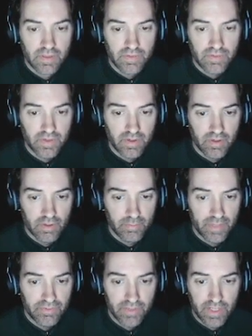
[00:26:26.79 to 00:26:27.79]
So
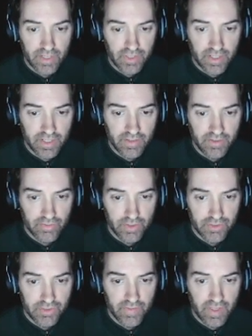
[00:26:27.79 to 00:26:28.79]
my strategy in this
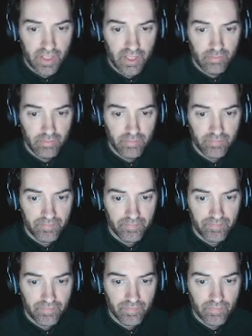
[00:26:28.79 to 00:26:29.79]
version of the game,
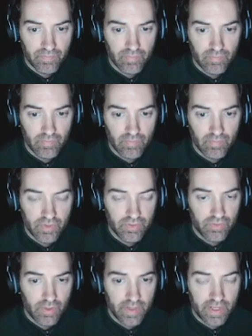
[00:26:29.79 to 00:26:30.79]
just
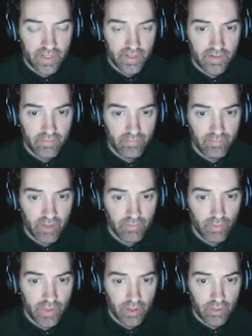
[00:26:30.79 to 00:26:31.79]
go ahead and
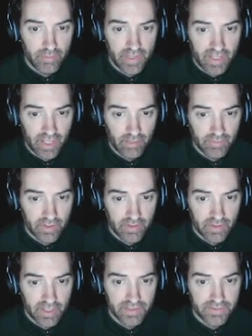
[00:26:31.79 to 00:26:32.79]
avoid all mini games at all
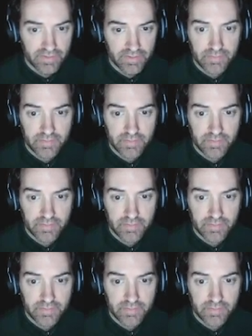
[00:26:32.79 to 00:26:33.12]
costs.